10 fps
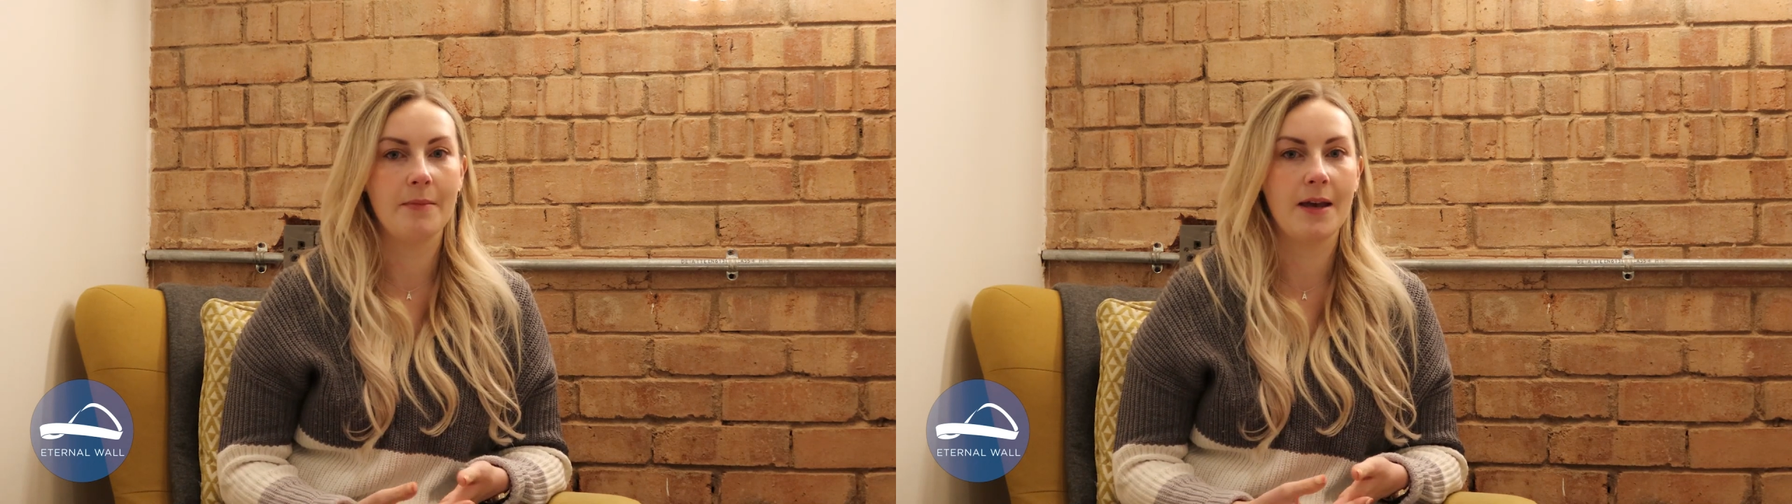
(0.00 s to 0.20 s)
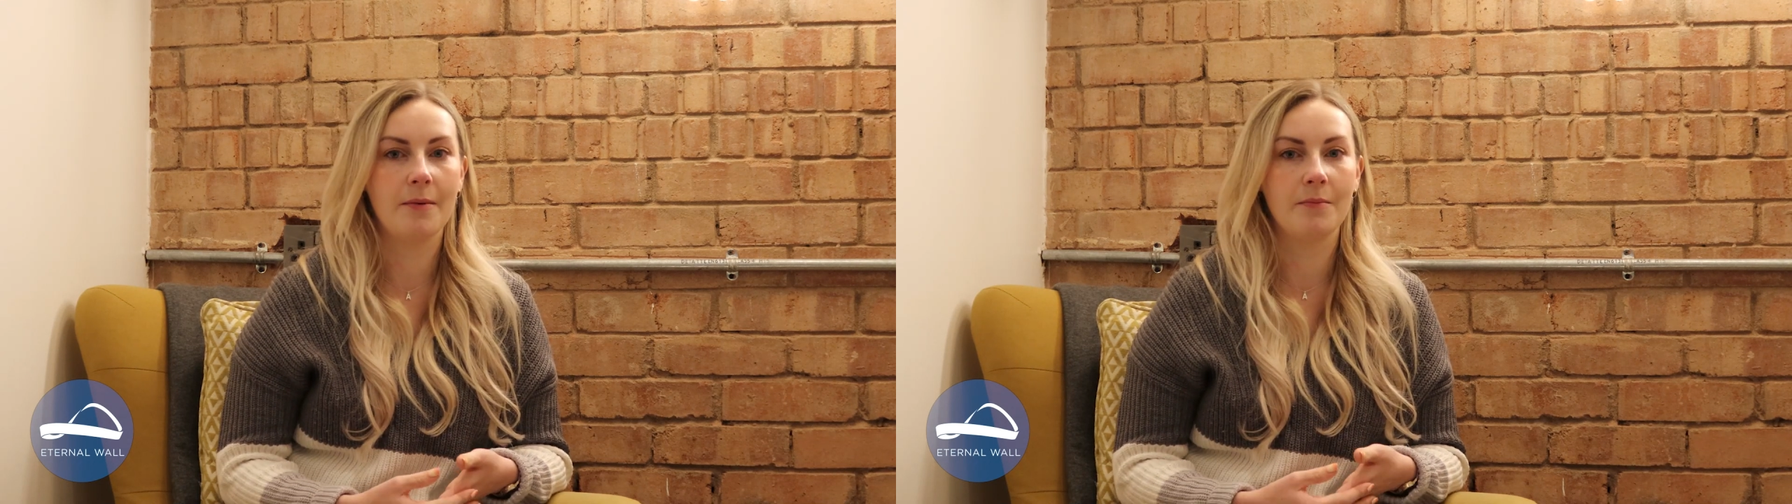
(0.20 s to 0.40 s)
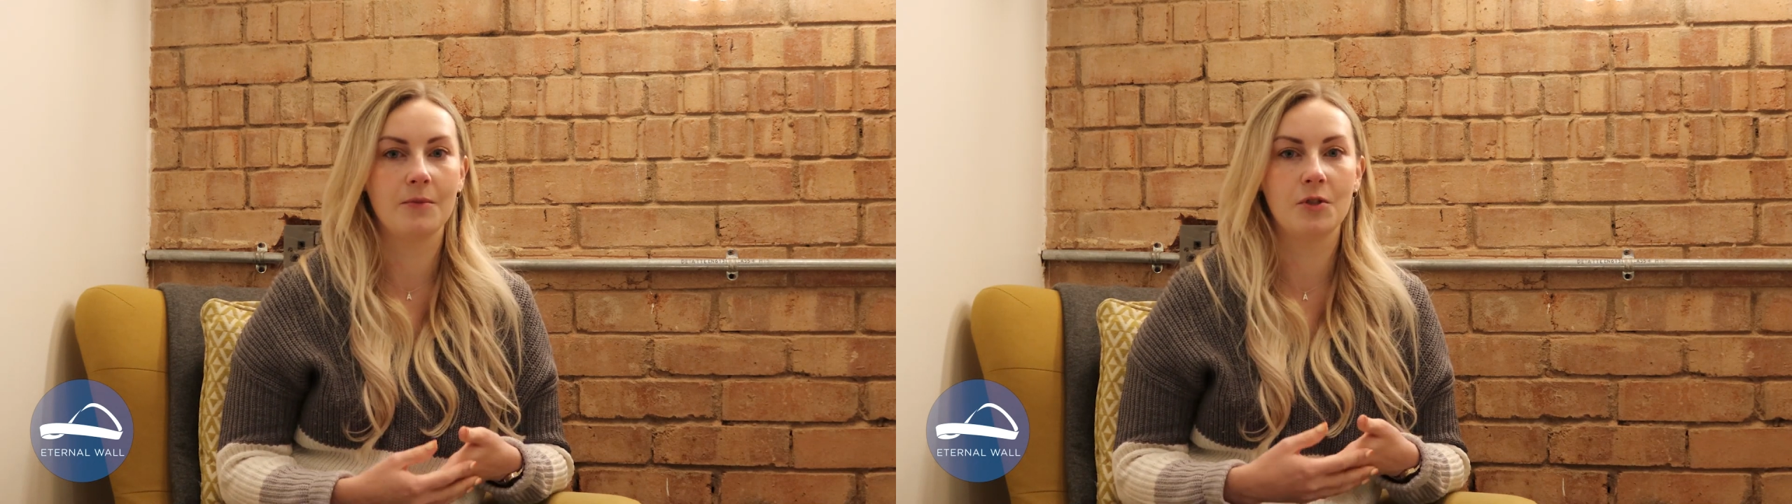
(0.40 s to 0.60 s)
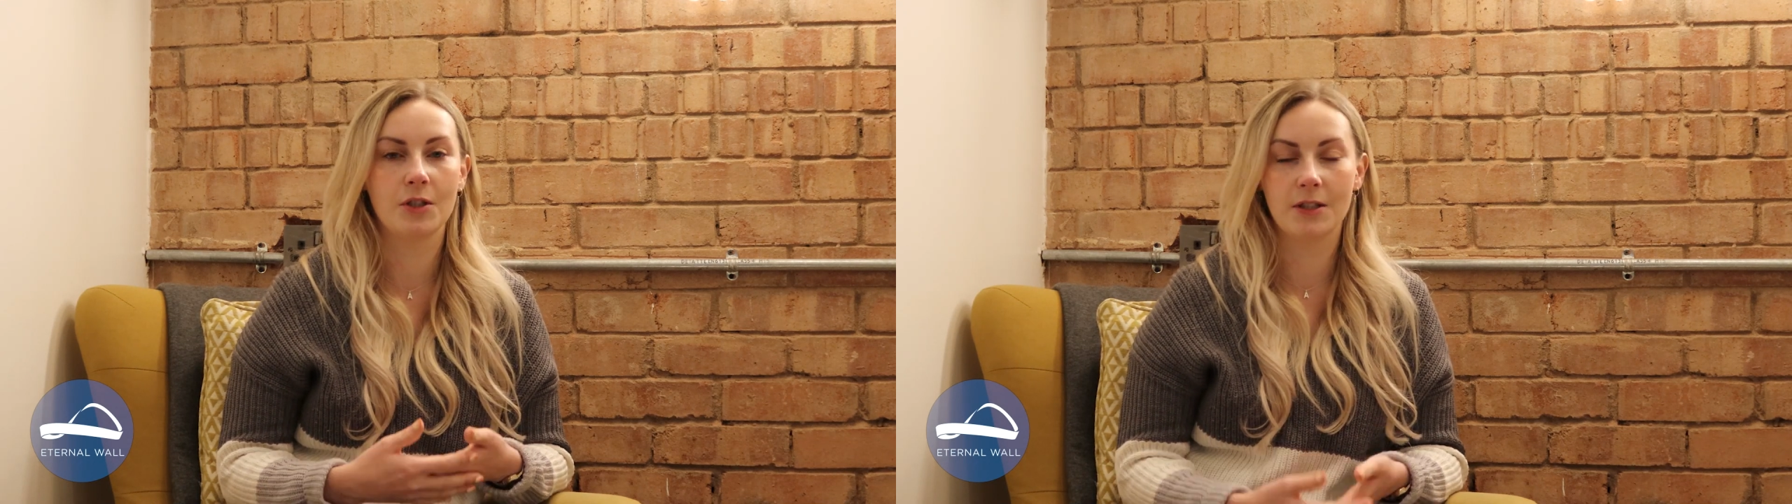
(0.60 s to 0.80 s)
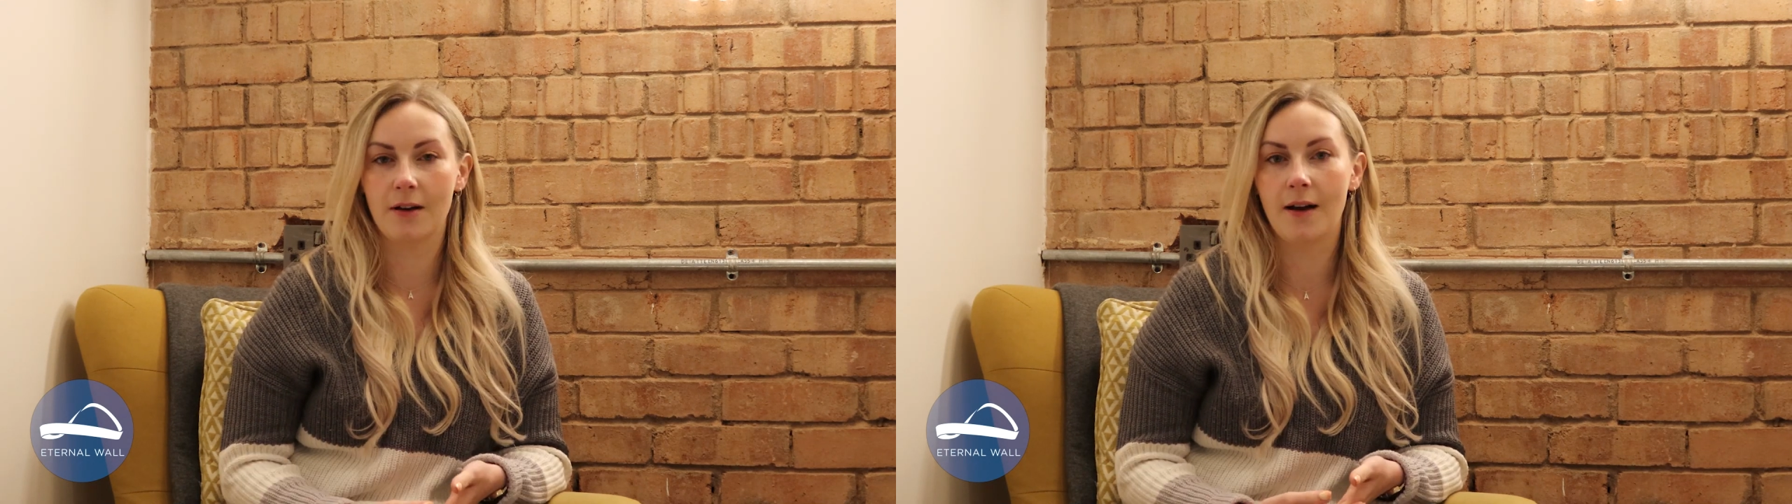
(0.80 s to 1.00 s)
him
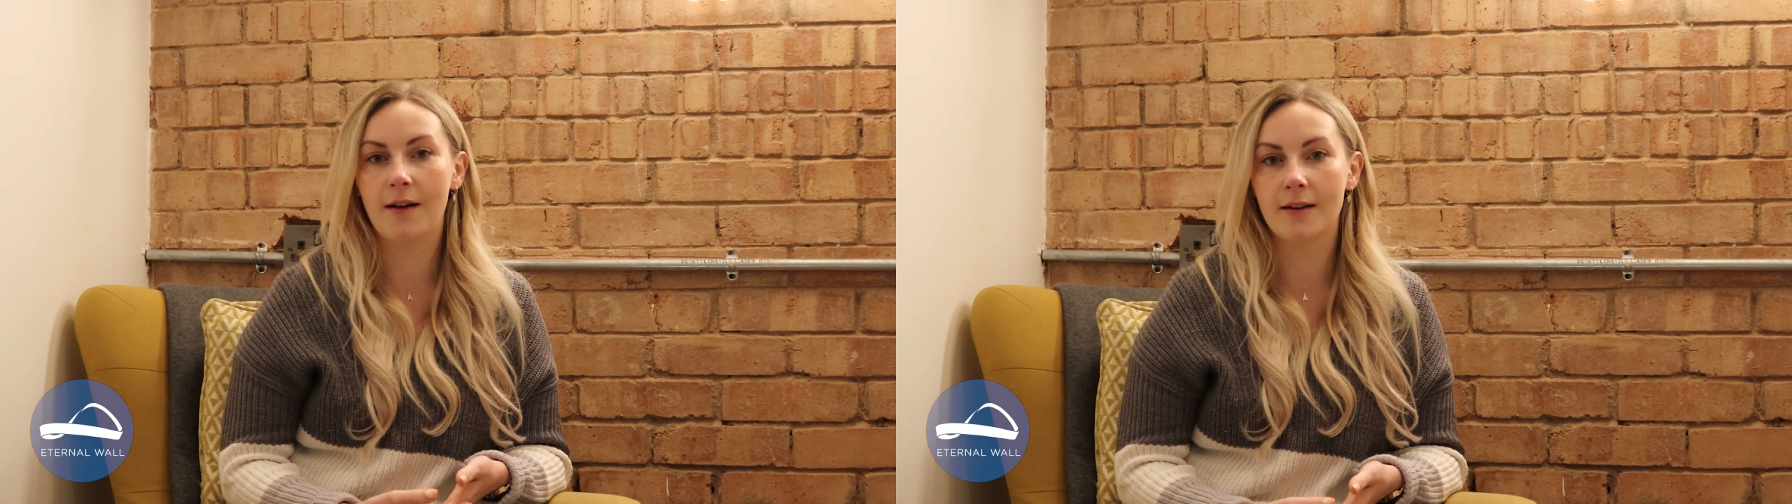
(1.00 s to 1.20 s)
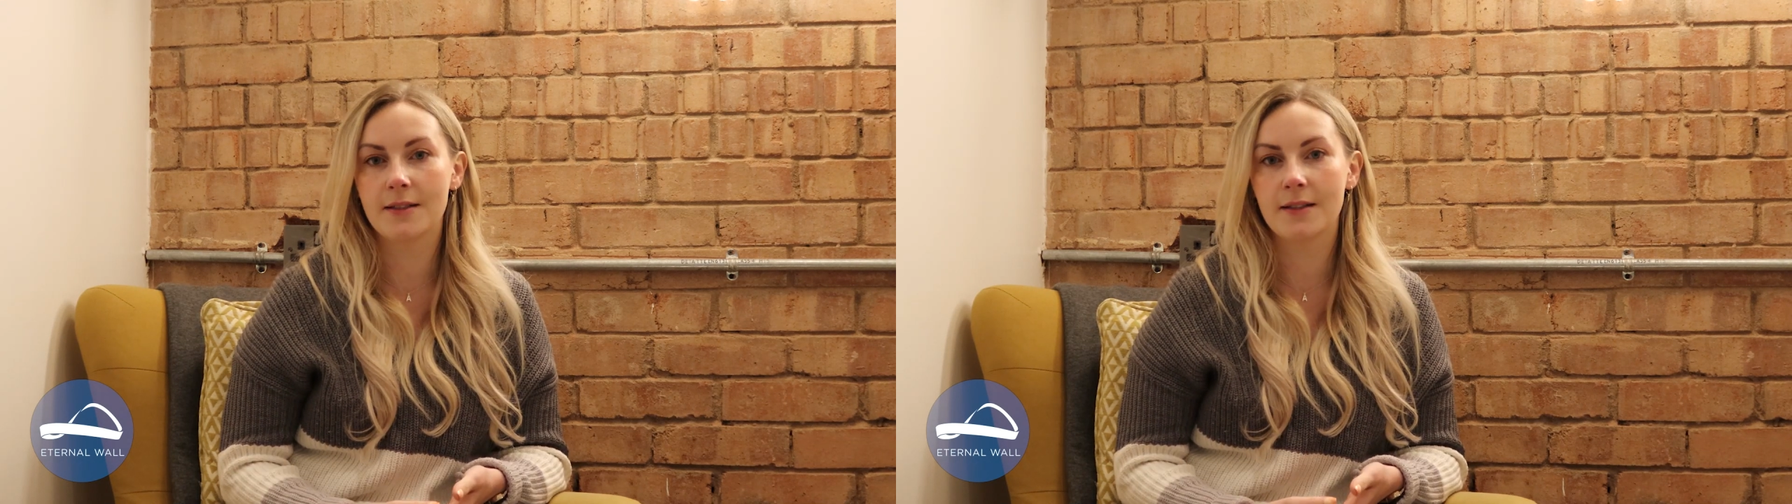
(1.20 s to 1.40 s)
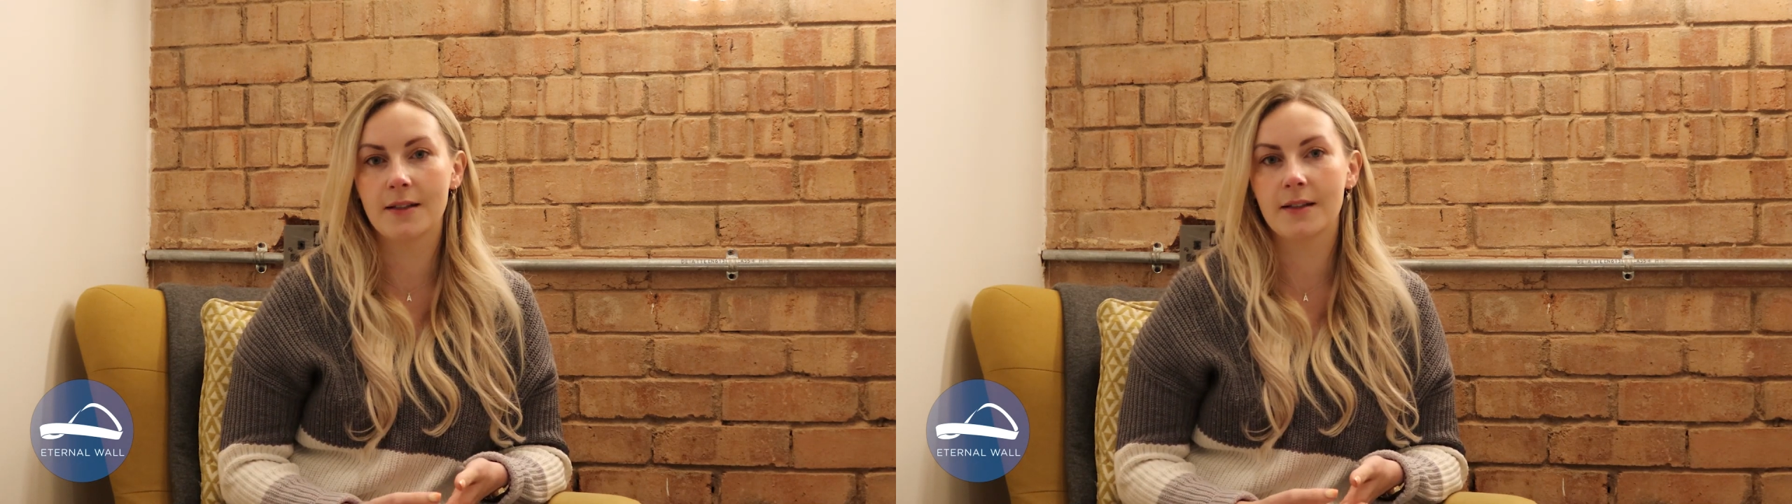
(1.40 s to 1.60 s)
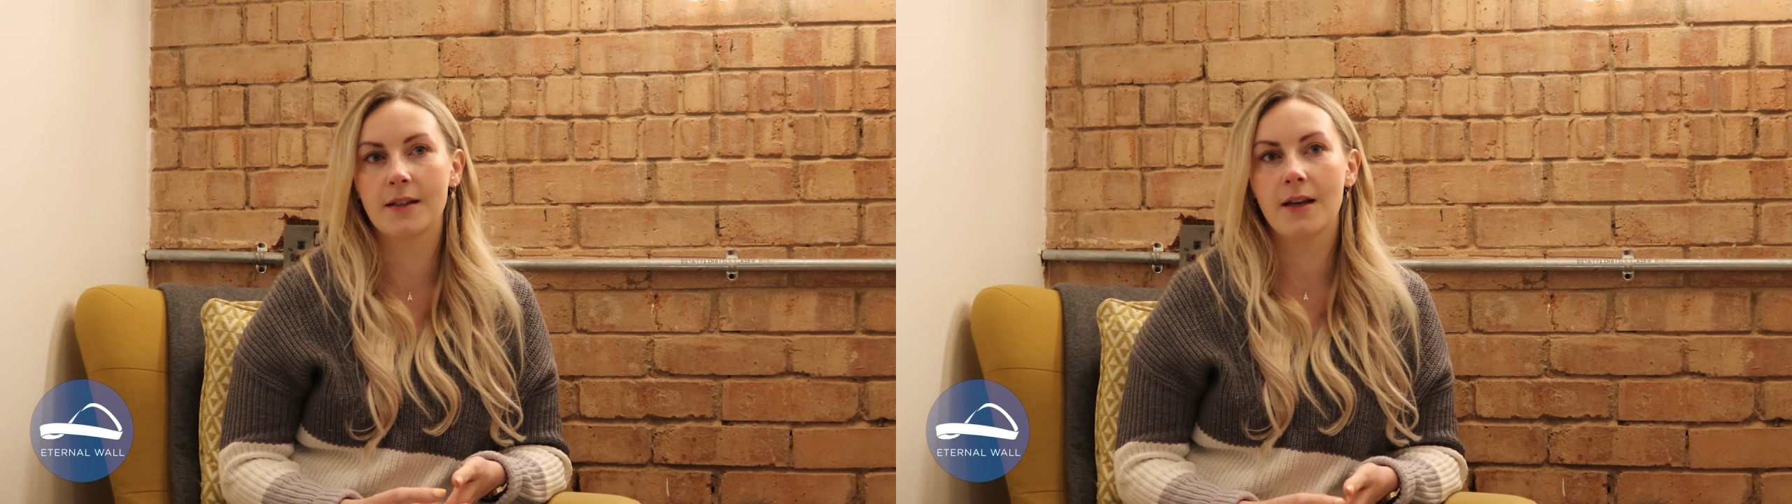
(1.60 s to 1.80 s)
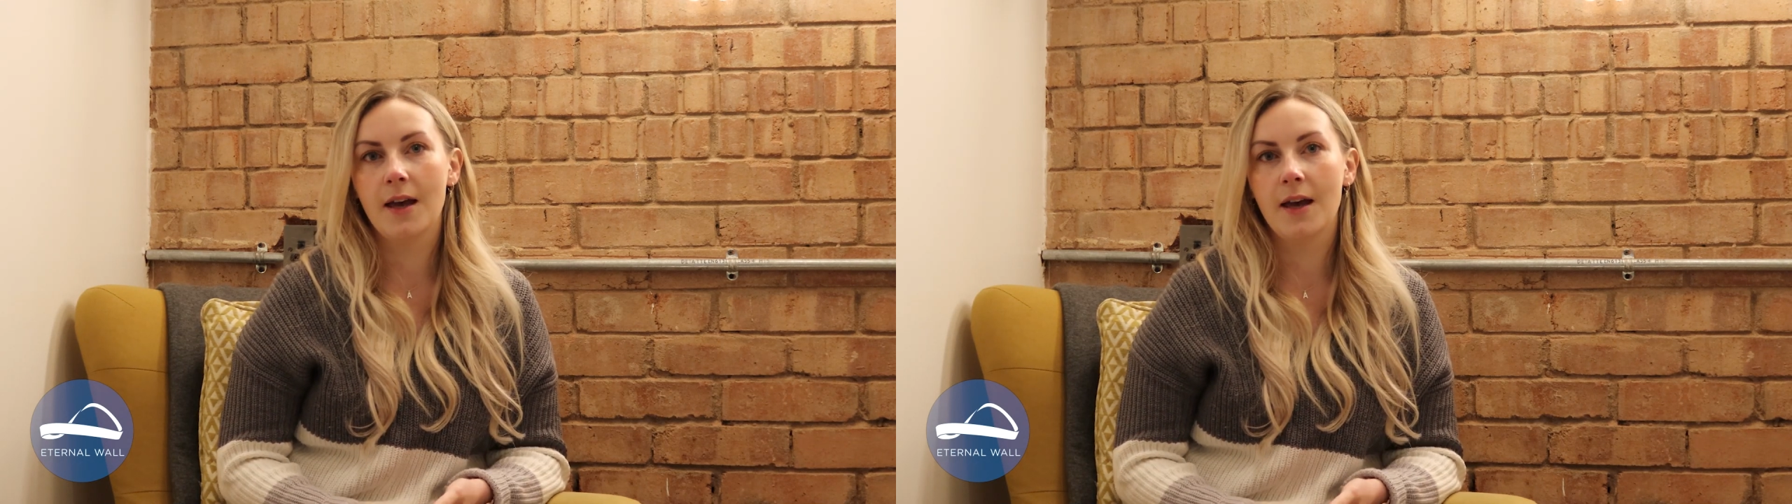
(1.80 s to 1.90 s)
Josiah Isaac,